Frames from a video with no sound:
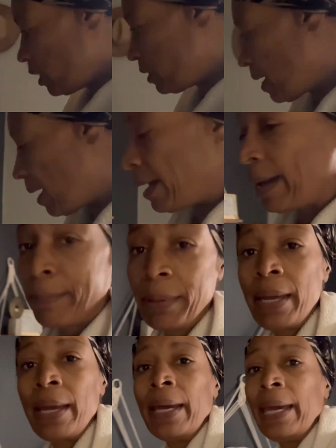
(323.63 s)
the time.
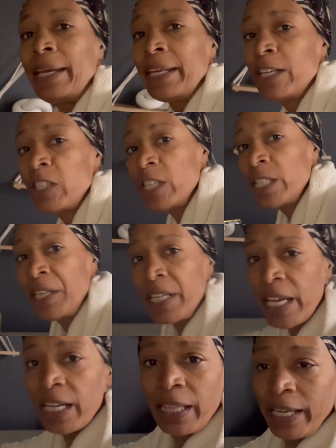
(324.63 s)
And then she's gonna
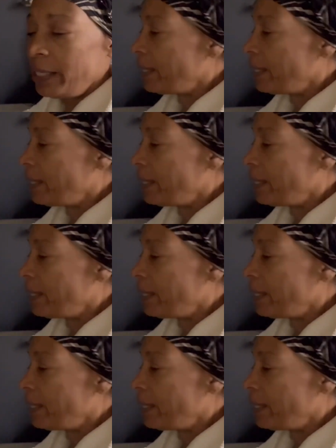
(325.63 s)
get cleaned